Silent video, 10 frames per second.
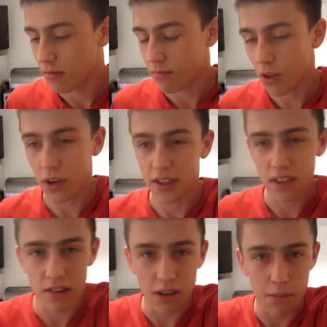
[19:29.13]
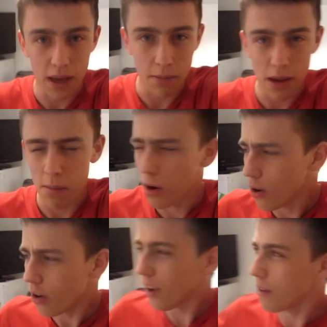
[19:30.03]
not necessarily meet me, but
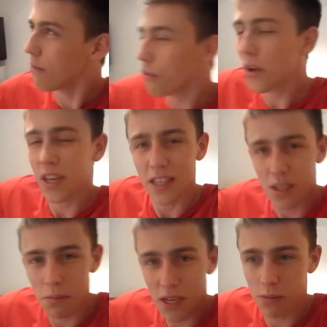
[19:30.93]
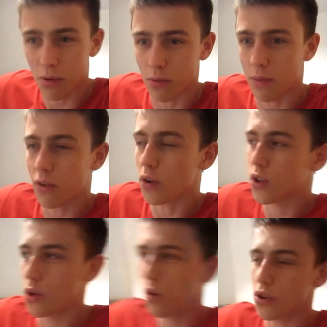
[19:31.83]
look at a freaking space balloon. We've got
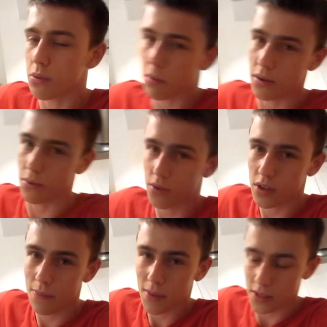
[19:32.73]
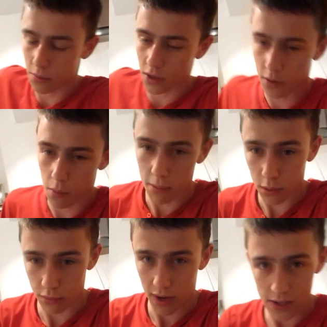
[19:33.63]
200 balloons, so we're going to do a
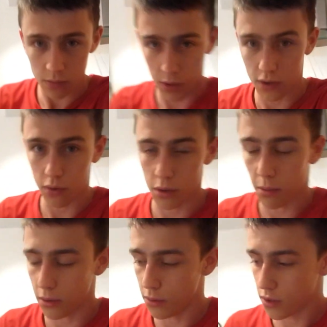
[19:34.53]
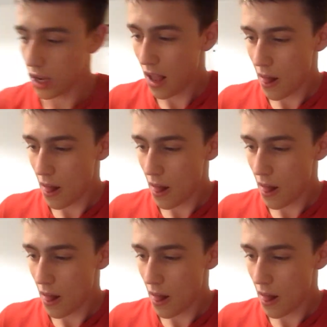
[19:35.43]
balloon race with the 200 balloons.